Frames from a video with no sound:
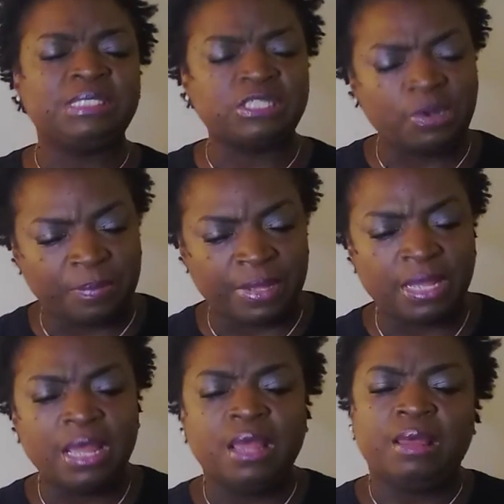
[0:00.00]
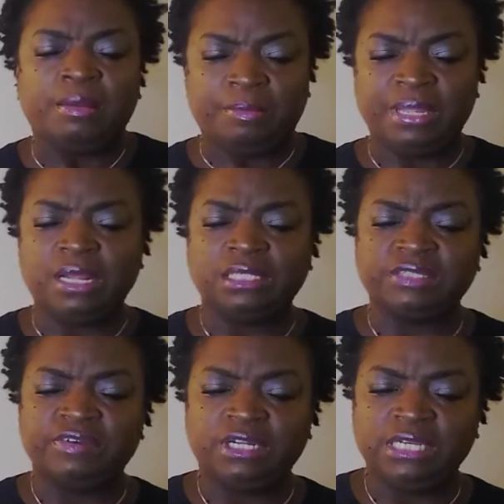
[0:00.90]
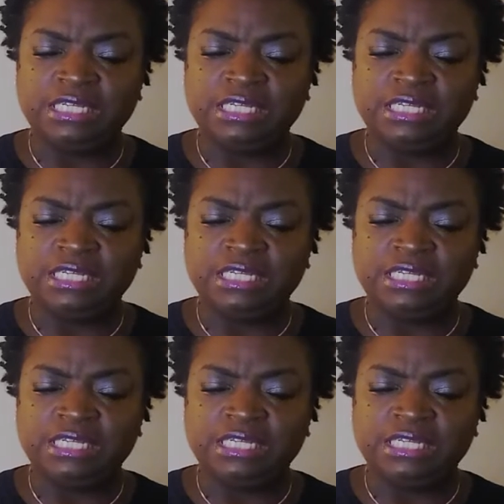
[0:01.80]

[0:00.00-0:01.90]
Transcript: serpent because of her